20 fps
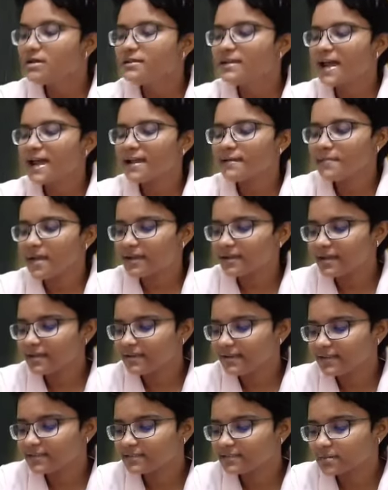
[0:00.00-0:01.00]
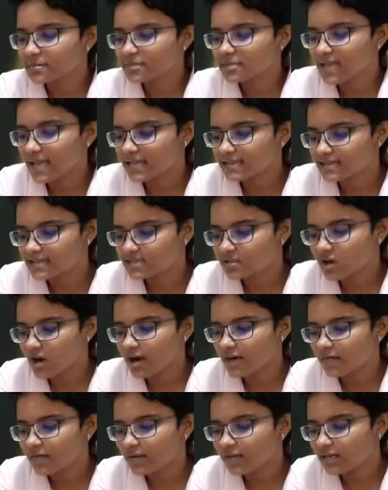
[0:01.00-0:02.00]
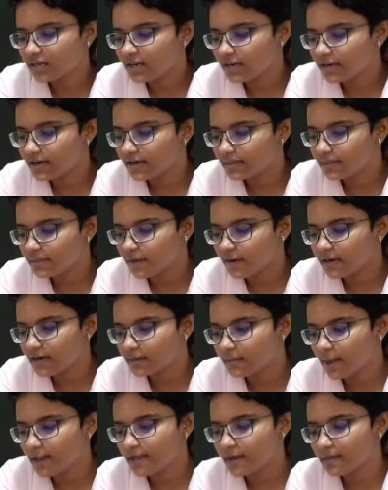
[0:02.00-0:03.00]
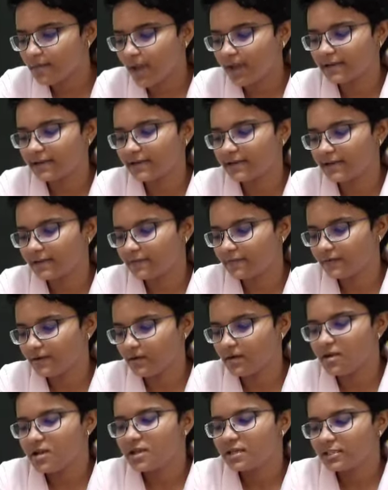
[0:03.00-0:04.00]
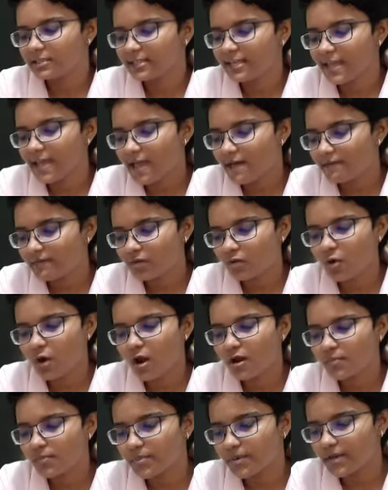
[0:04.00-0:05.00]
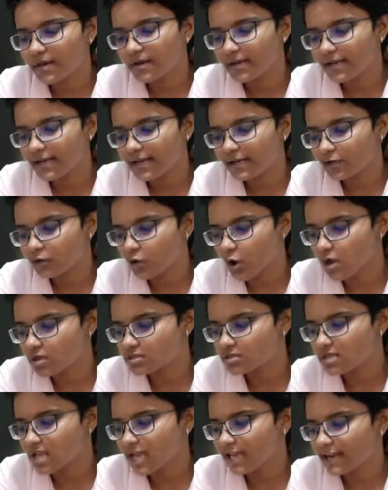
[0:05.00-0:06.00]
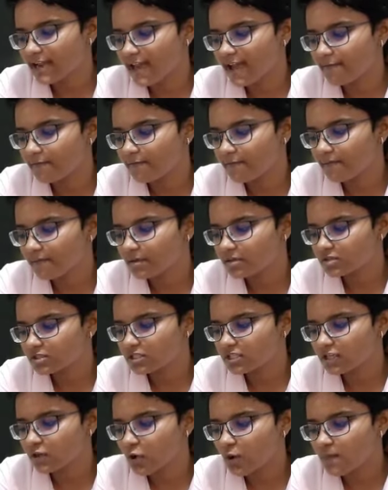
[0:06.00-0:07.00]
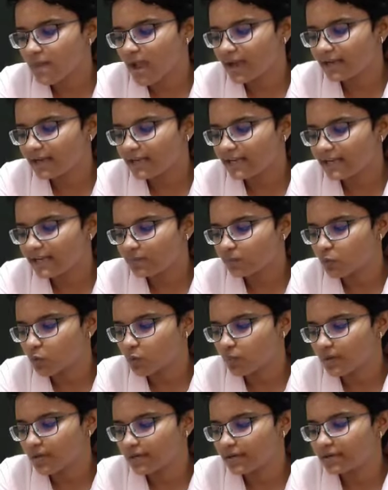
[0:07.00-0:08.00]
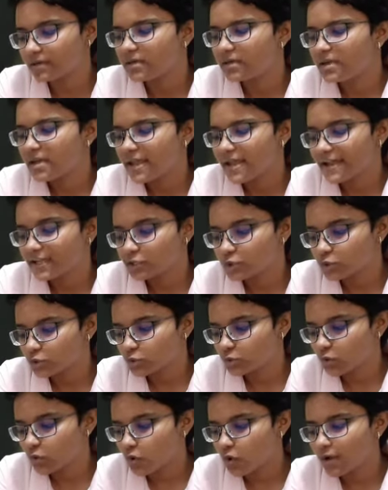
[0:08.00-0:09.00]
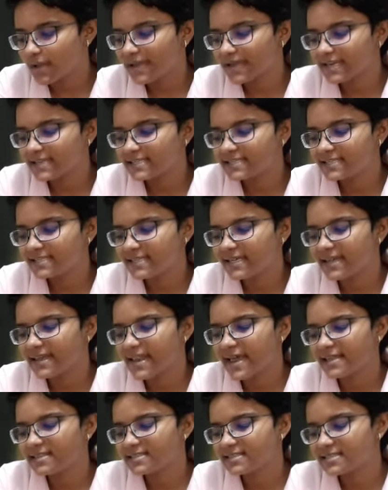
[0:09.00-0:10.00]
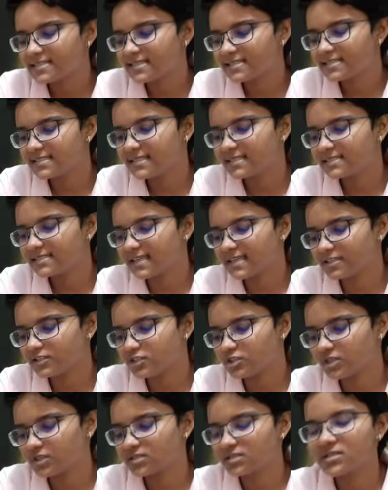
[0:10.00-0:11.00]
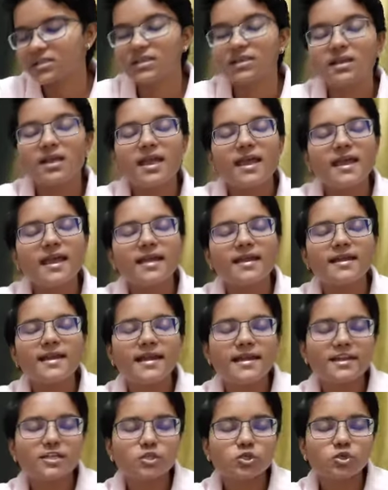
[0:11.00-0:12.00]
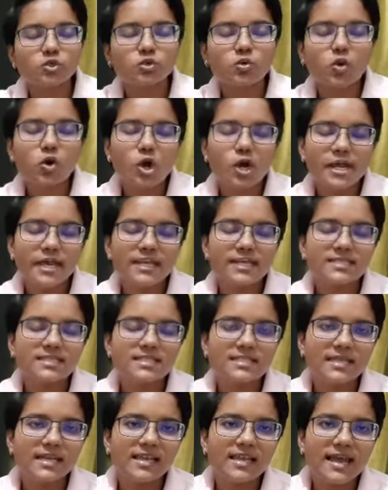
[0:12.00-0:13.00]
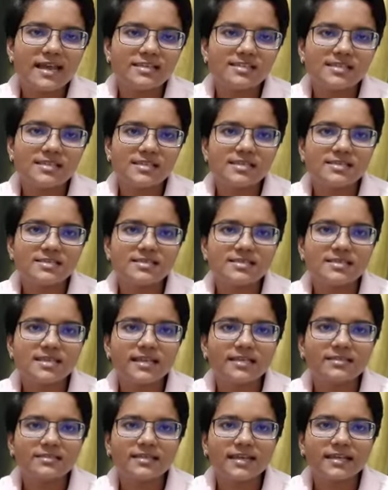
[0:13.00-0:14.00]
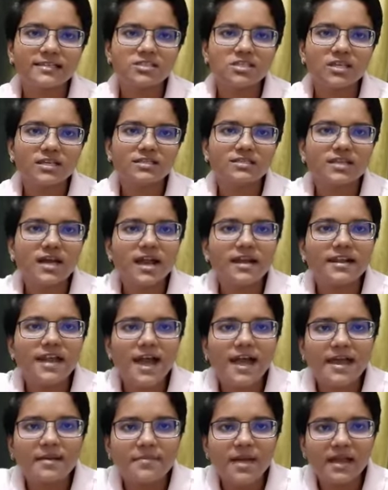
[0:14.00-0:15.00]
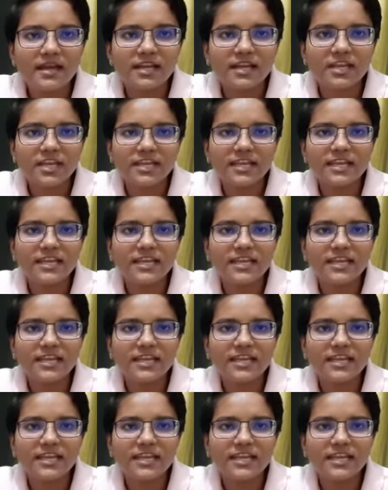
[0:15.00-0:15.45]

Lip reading: Diamagnetic substances are weakly repelled by a magnetic field. They have no unpaired electrons and have zero magnetic moment. H2O, NaCl and C6H6. H2O, NaCl and C6H6 are diamagnetic